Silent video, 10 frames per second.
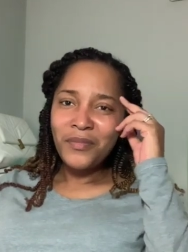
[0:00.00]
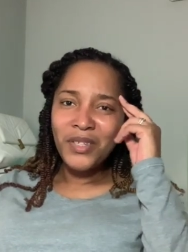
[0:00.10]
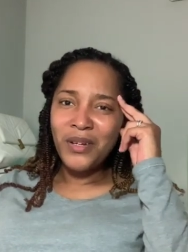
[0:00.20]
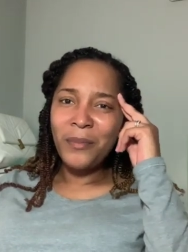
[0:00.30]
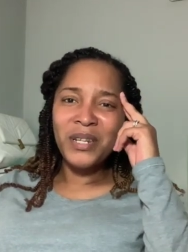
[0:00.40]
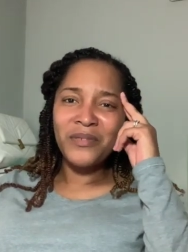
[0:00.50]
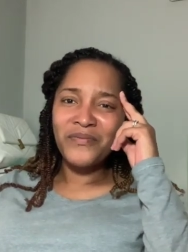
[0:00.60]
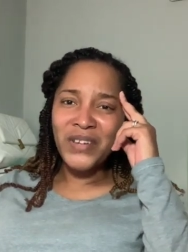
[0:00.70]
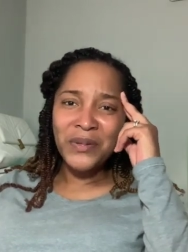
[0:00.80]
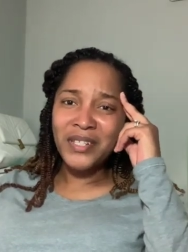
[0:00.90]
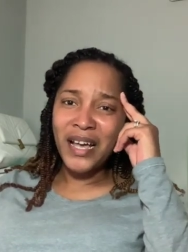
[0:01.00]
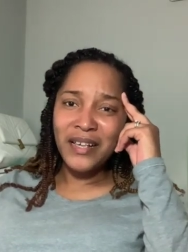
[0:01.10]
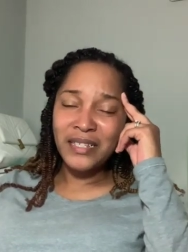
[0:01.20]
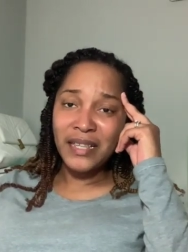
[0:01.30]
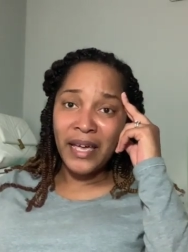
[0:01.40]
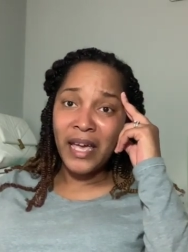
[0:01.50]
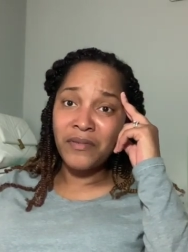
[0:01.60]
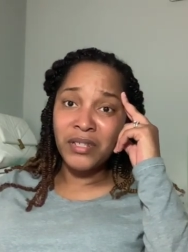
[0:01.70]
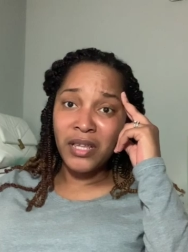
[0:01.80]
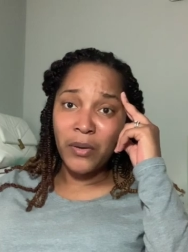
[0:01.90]
You know how many false gods that they have and
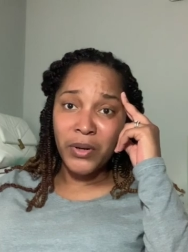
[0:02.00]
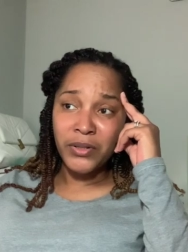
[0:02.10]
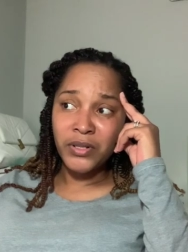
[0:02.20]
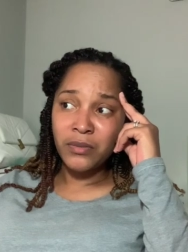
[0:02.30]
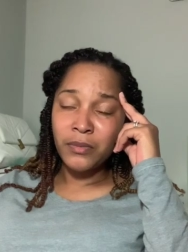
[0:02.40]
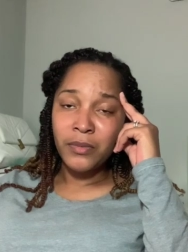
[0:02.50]
that they worship?